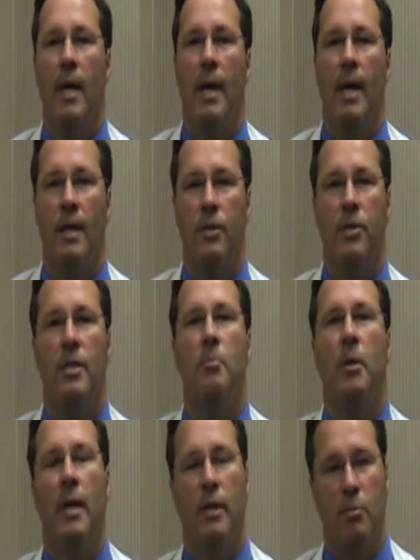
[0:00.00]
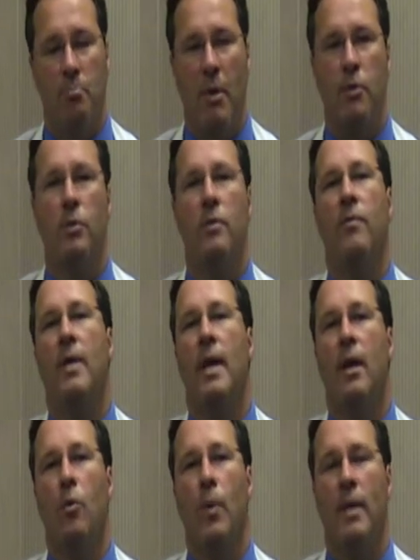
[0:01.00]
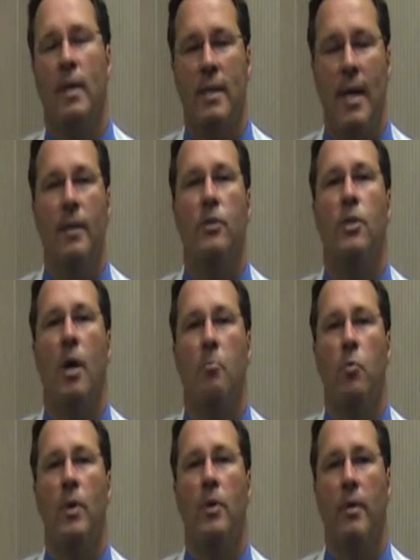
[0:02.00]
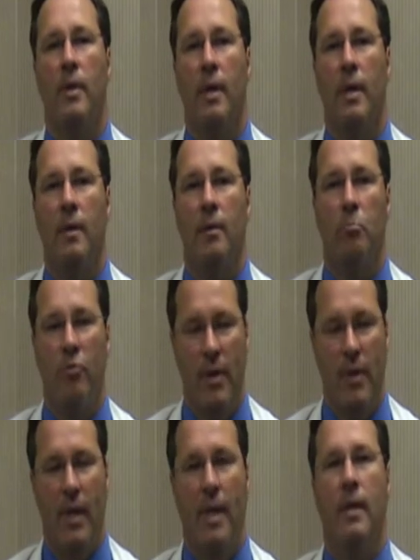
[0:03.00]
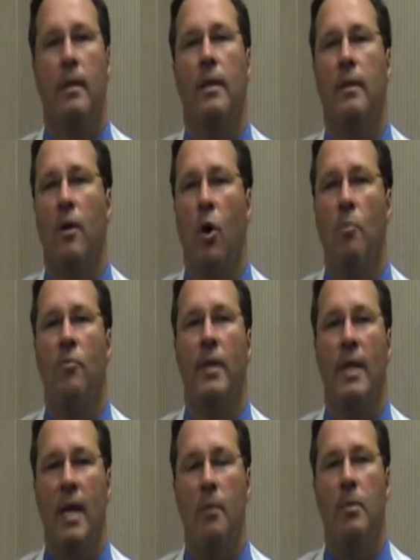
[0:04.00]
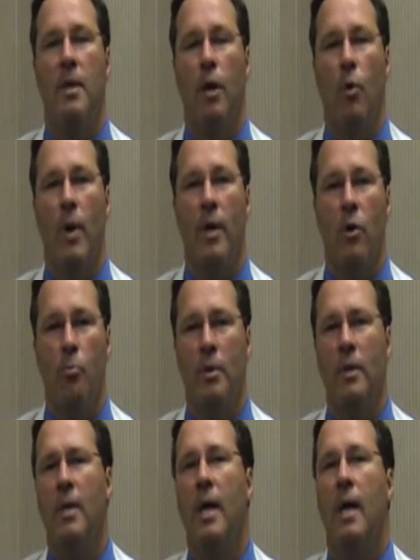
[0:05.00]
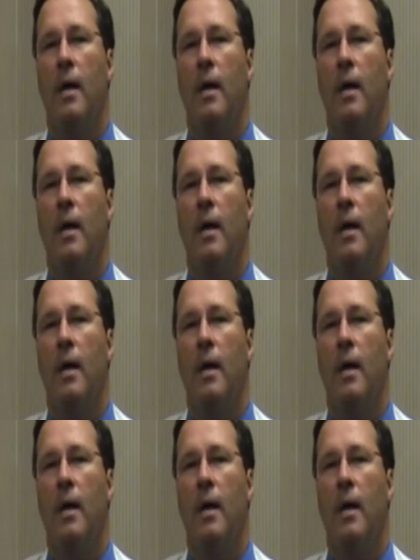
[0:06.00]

and it stimulates muscles of the airway to tense up with breathing in and hopefully keep the airway open.